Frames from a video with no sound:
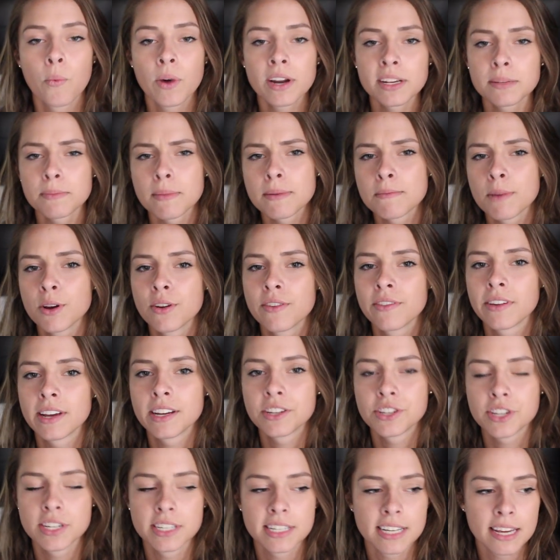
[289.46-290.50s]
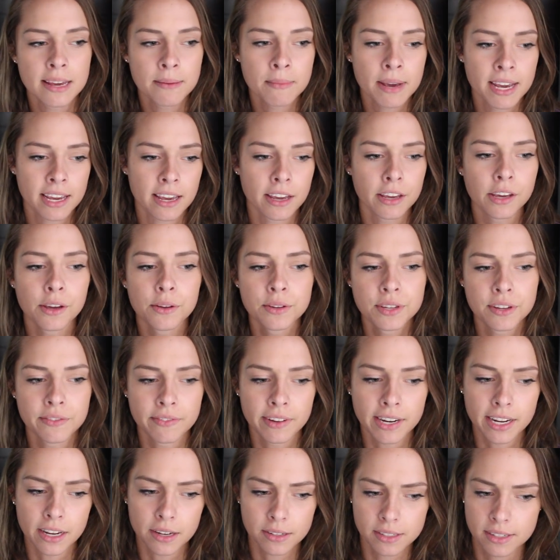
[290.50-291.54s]
What is my motivation to keep making
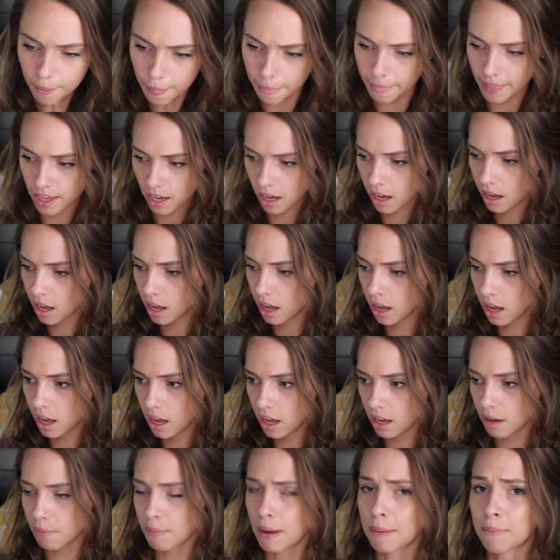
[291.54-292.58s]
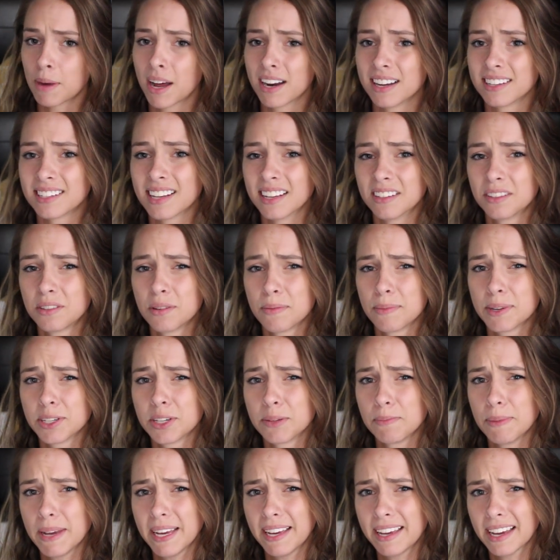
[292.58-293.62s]
YouTube videos? My body says too
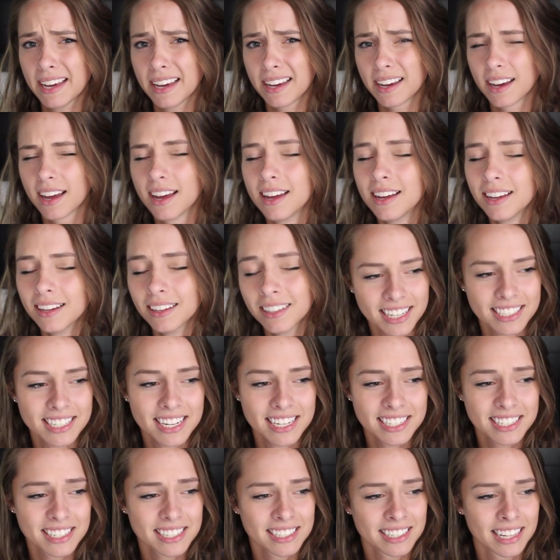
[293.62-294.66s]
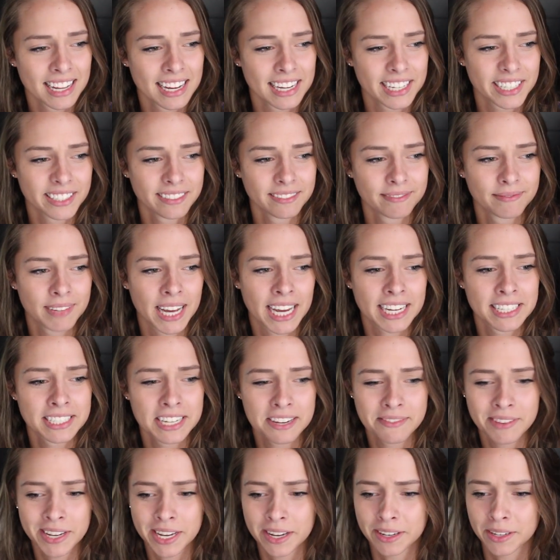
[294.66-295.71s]
much speaking. It tasted like
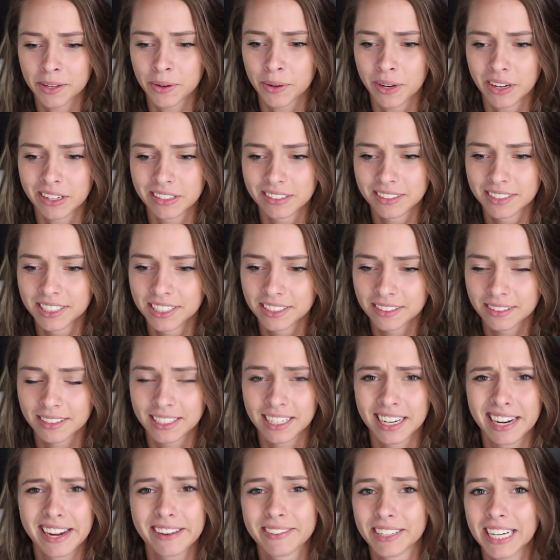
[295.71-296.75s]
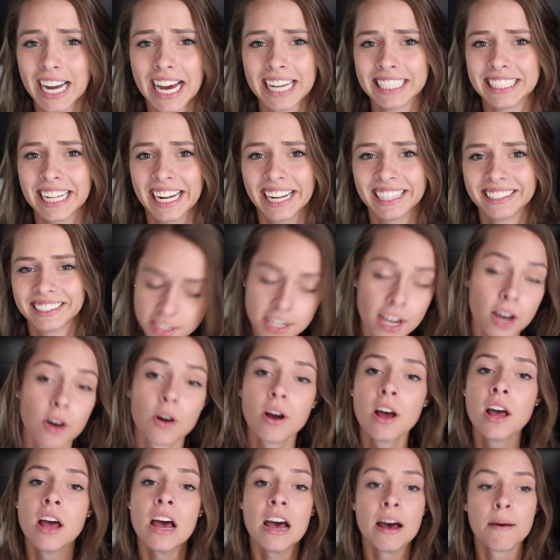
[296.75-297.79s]
Activia yogurt, and I haven't had that.
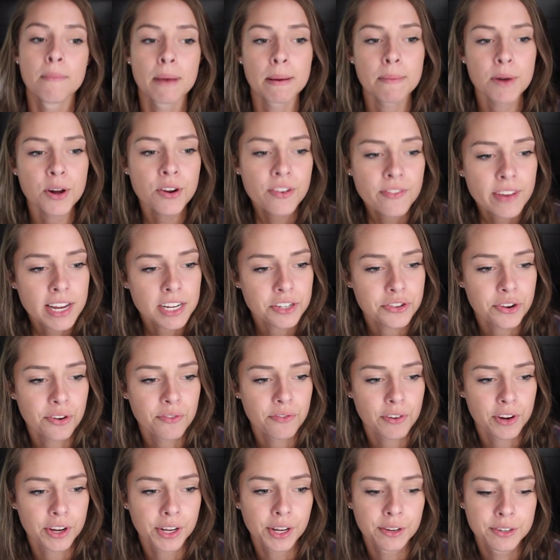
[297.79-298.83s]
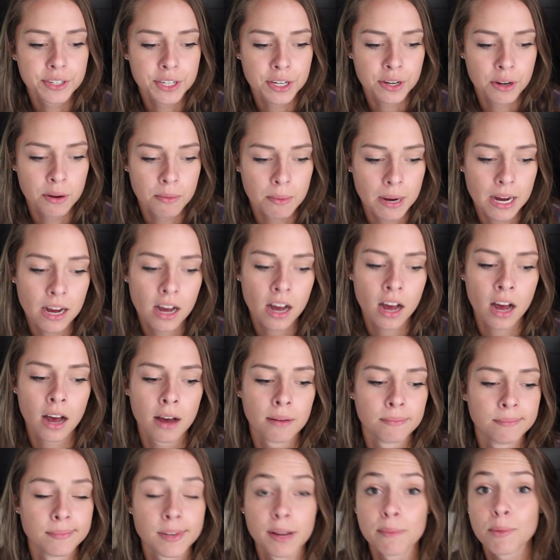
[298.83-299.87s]
So my motivation for YouTube,
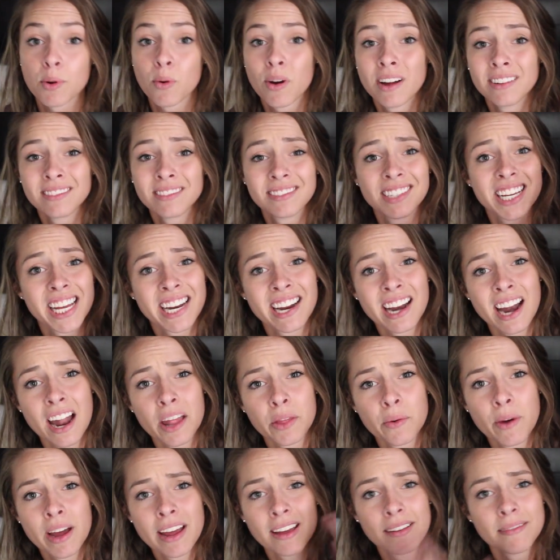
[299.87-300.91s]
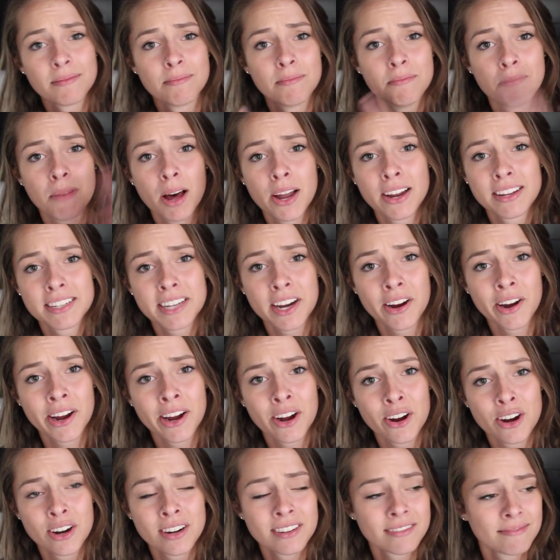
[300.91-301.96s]
um, number one, get it out of the way, monetary
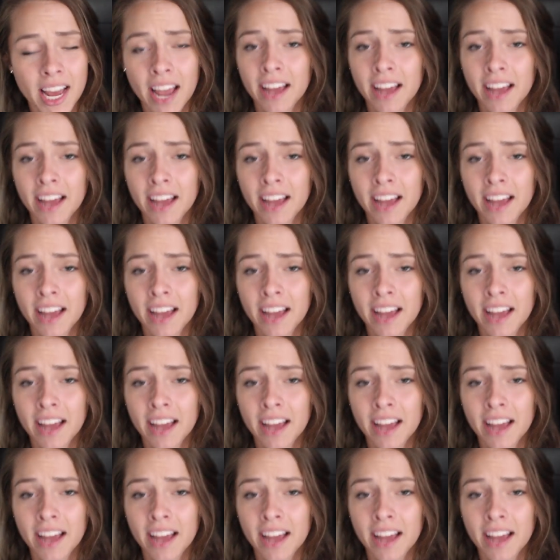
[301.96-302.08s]
earn.